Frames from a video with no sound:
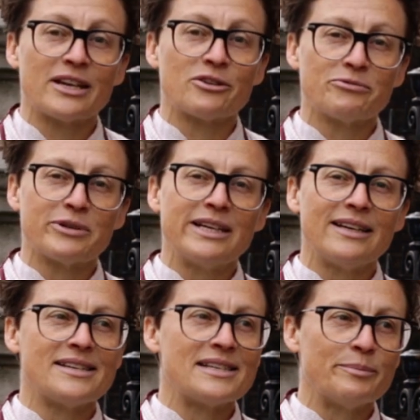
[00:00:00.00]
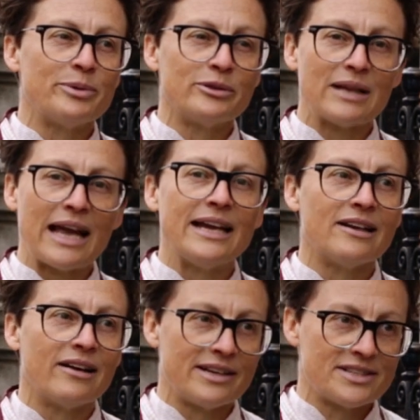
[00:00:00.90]
like a really simple
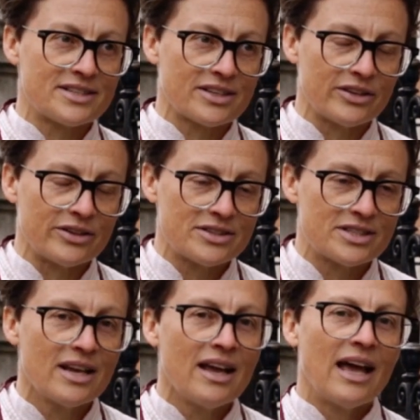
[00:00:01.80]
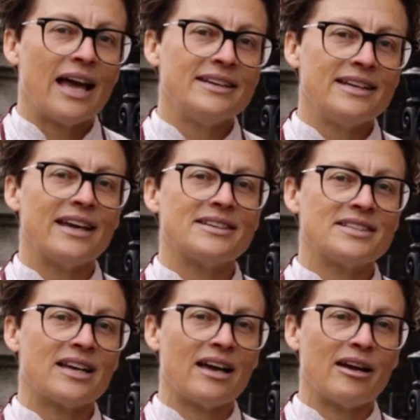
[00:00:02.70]
A-line skirt and yet
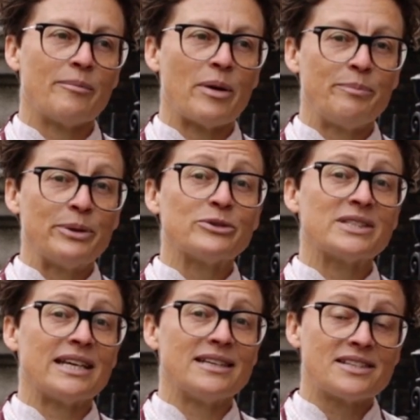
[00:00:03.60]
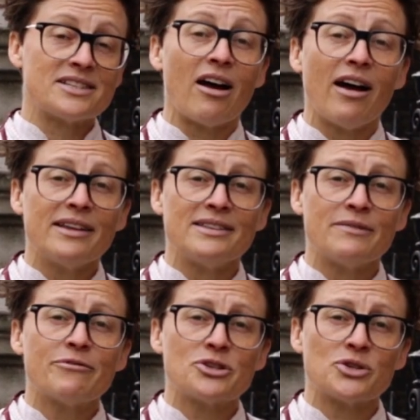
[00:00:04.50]
um, built inside the
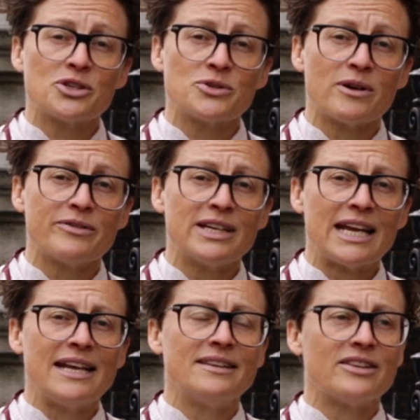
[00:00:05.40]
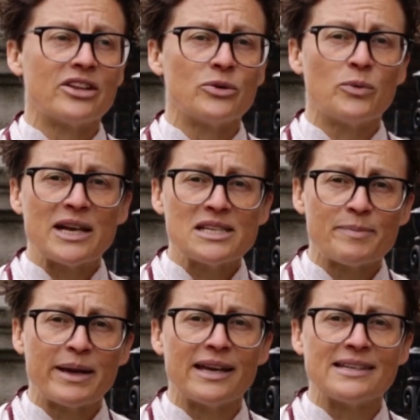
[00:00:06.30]
infrastructure of it in the
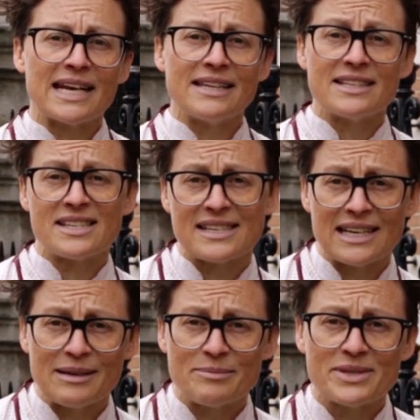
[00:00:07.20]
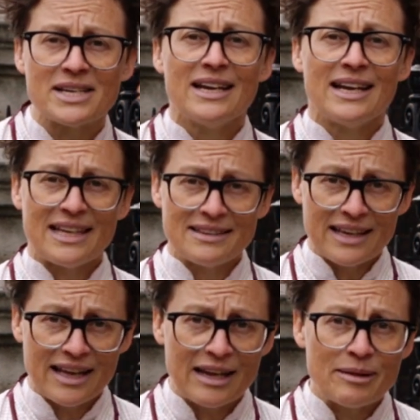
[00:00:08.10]
waistband, in the seams, in
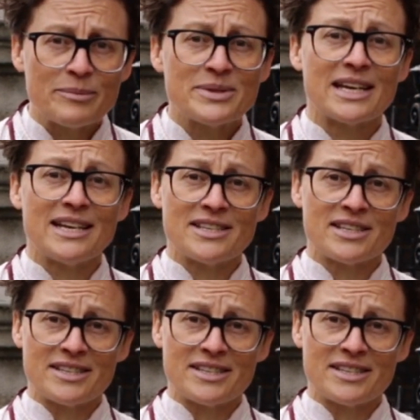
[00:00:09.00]
the hems is